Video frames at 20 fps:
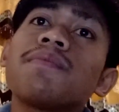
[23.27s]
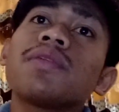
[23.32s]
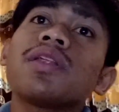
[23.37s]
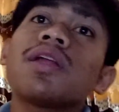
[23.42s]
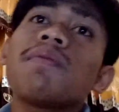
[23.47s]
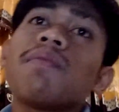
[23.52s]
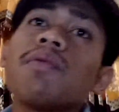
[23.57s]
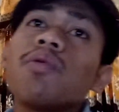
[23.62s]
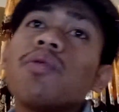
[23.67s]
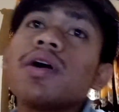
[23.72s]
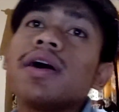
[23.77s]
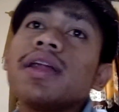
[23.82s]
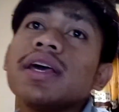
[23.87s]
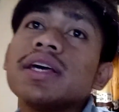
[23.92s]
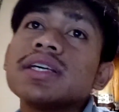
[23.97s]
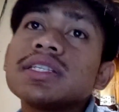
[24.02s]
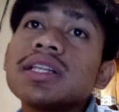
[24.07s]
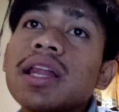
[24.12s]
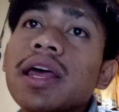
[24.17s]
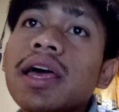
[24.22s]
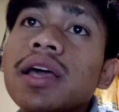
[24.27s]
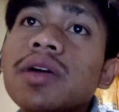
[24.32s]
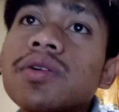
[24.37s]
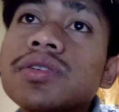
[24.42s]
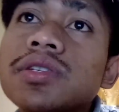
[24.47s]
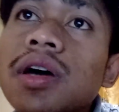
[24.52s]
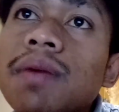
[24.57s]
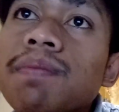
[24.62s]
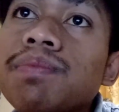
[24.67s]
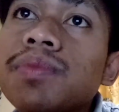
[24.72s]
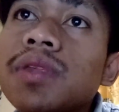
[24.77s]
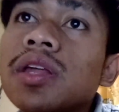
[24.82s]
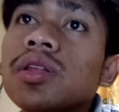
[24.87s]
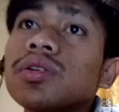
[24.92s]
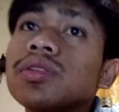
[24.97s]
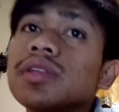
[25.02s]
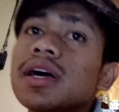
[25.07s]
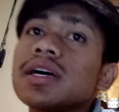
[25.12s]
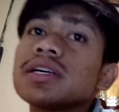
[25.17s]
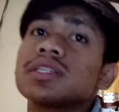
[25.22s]
Number 1 is language
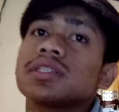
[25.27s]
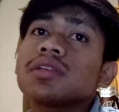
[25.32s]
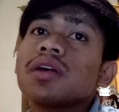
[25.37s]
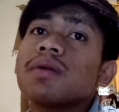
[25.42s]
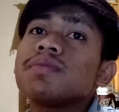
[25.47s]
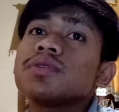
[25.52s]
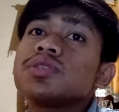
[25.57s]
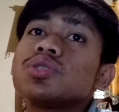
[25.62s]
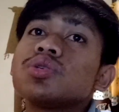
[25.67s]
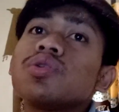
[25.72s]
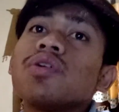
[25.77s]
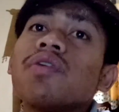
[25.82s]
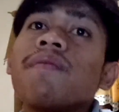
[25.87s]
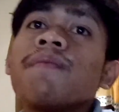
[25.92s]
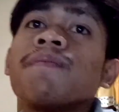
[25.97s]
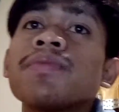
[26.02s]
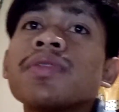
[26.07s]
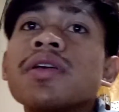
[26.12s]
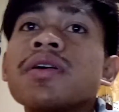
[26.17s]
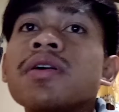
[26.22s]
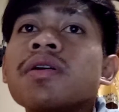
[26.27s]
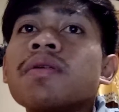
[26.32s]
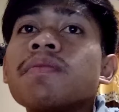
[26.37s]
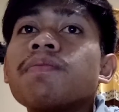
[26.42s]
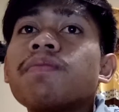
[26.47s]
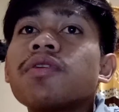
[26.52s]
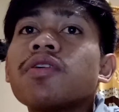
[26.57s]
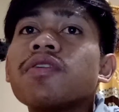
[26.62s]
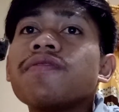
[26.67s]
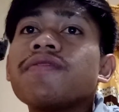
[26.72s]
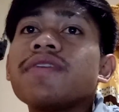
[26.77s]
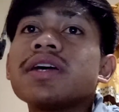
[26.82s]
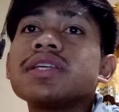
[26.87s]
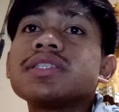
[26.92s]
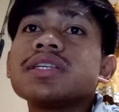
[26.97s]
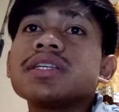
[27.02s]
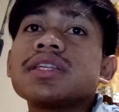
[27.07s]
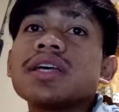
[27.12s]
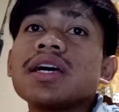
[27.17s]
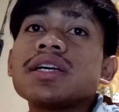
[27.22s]
aptitude test. Number 2,
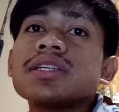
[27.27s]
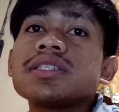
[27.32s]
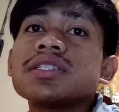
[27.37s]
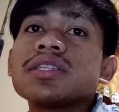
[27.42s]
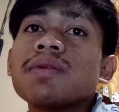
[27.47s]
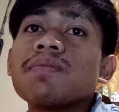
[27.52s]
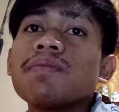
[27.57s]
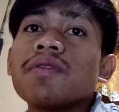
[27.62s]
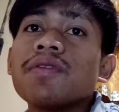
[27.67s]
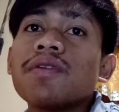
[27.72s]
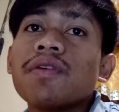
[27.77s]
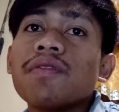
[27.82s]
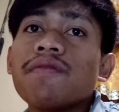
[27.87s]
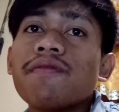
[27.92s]
proficiency test. Number